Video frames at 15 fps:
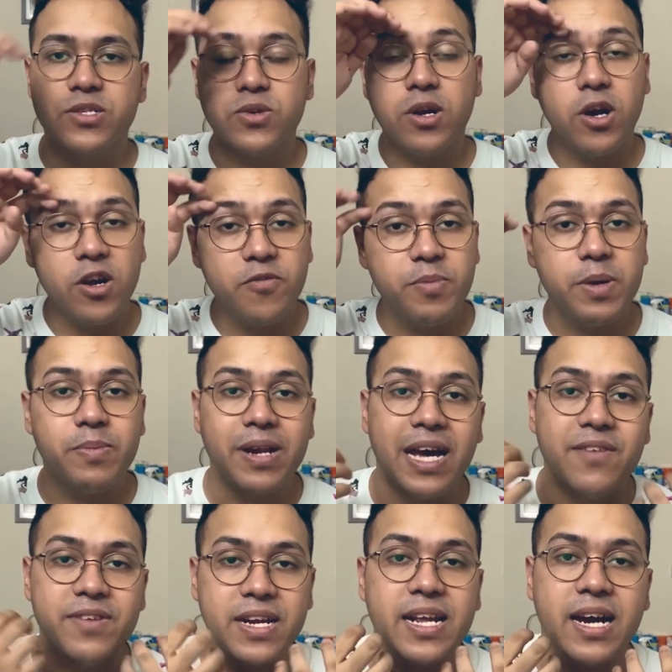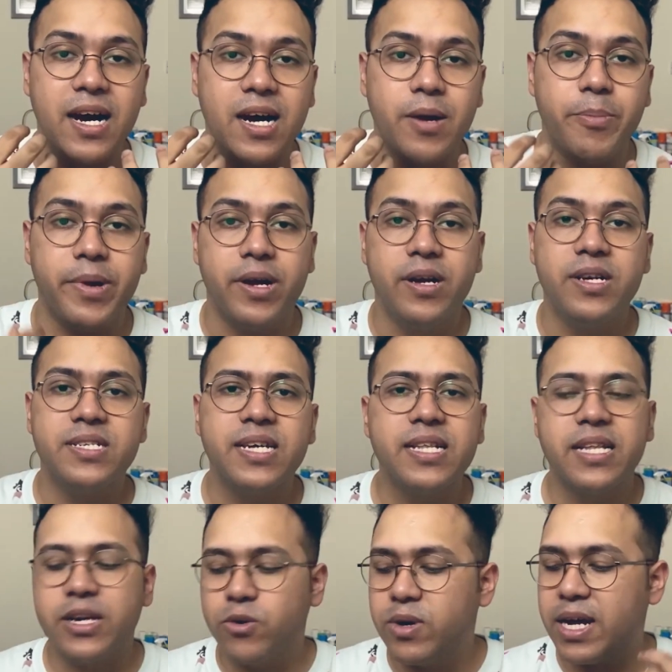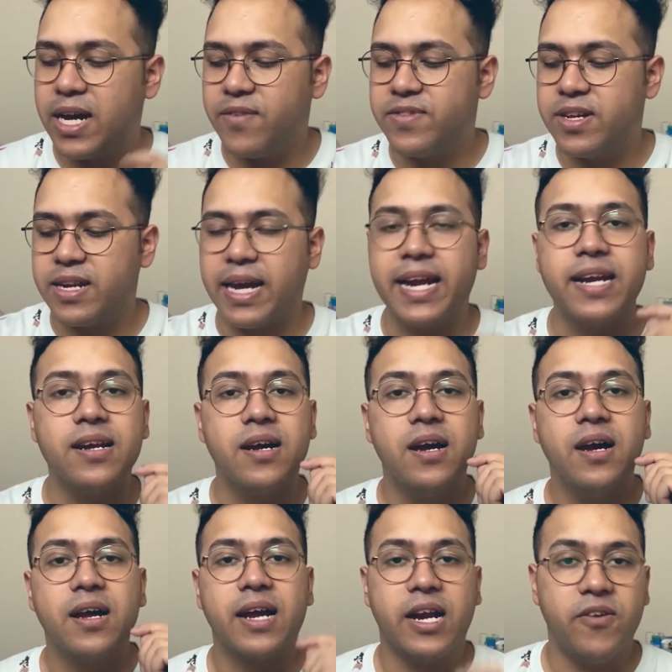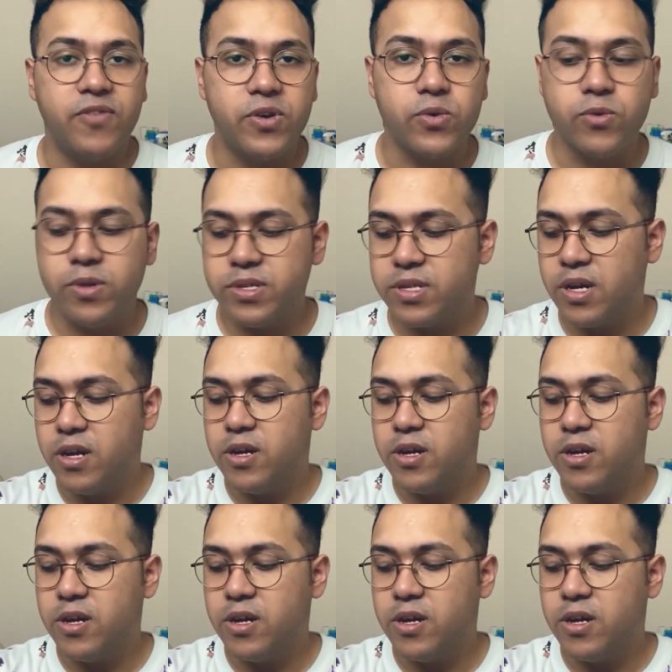So a lot of people have really hard beards and they don't have the right kind of tools.